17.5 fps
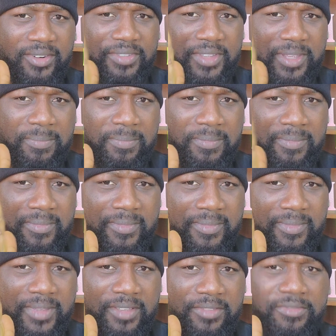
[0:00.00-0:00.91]
of him,
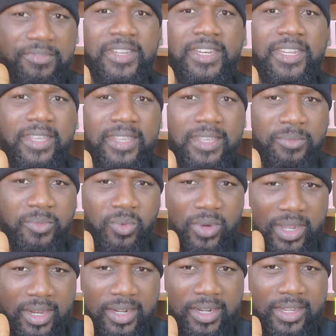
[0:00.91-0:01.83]
feeding him
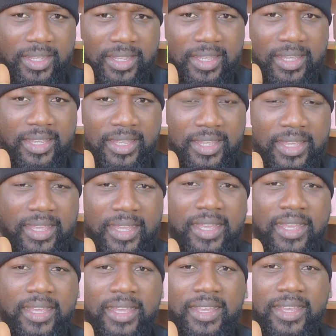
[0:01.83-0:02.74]
well.
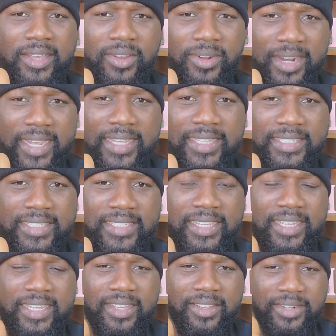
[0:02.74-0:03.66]
All right?
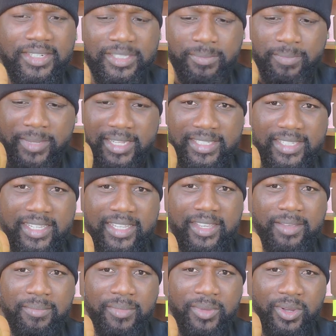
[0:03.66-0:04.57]
Respecting
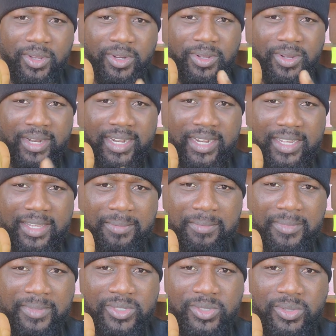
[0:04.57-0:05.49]
him, honoring
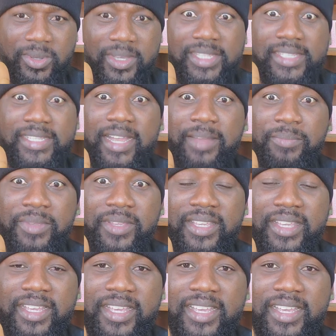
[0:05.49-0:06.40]
him, so he's happy.
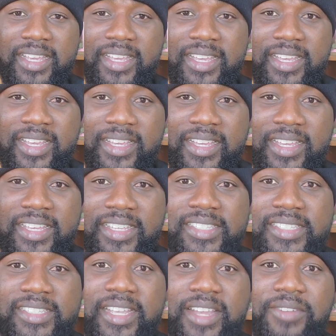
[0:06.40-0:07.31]

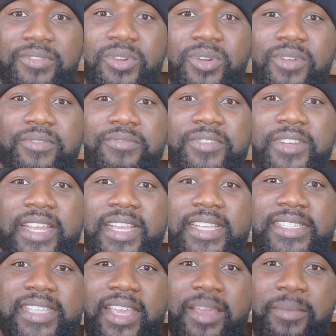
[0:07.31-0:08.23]
His
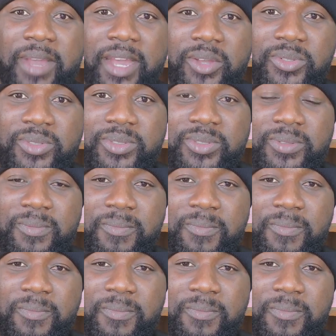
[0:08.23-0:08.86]
self-confidence came out.